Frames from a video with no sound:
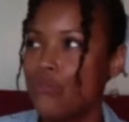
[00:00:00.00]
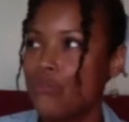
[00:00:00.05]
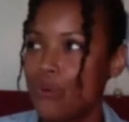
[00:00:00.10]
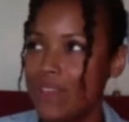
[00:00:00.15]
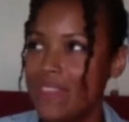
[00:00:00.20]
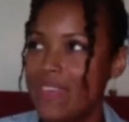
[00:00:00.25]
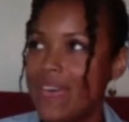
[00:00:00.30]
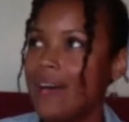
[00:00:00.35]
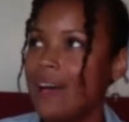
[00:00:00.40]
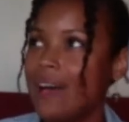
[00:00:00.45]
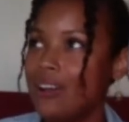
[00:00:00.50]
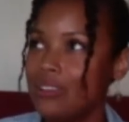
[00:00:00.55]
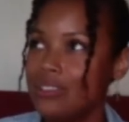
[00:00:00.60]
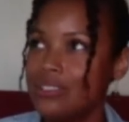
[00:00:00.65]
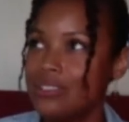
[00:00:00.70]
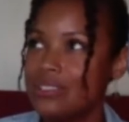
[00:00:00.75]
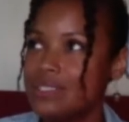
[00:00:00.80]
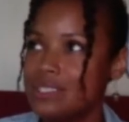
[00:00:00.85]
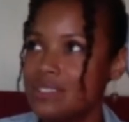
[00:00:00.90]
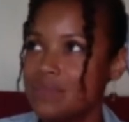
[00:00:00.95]
for the
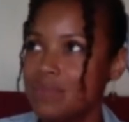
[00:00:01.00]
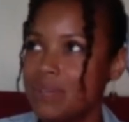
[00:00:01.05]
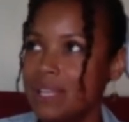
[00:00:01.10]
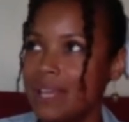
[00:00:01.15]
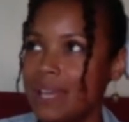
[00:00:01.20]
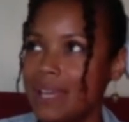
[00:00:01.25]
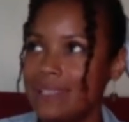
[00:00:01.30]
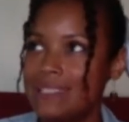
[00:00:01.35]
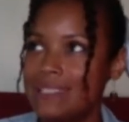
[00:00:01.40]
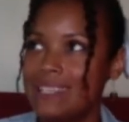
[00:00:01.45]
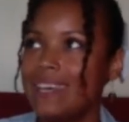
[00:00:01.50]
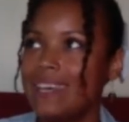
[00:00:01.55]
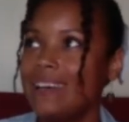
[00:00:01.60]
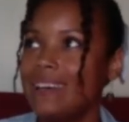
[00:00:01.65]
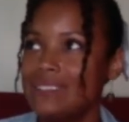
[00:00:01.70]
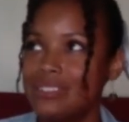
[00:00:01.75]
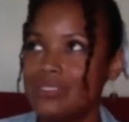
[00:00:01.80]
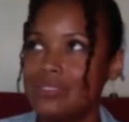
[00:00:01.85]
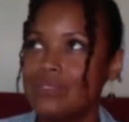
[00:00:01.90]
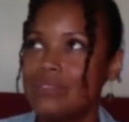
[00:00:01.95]
elders to be like,
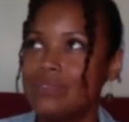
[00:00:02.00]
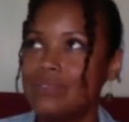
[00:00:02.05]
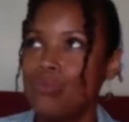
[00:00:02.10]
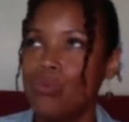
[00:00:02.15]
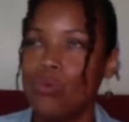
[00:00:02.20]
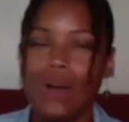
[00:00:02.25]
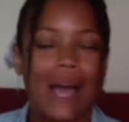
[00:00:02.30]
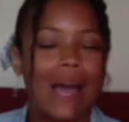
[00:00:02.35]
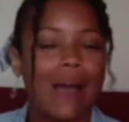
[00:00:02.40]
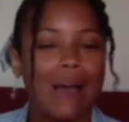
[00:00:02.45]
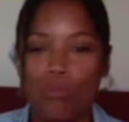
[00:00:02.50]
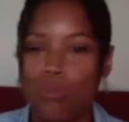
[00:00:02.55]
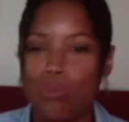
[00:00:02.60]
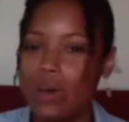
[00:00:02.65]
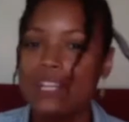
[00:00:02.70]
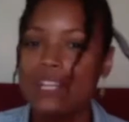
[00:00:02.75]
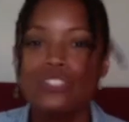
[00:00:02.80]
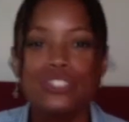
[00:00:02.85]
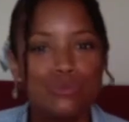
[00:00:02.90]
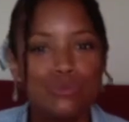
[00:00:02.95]
what
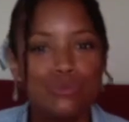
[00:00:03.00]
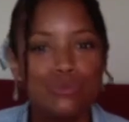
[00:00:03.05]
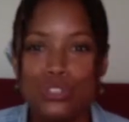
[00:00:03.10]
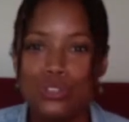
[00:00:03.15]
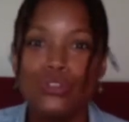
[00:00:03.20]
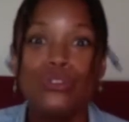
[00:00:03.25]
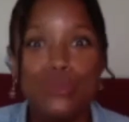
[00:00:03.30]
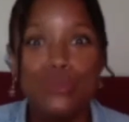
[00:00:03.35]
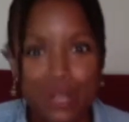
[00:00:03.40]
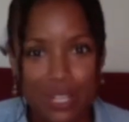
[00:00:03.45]
did you do when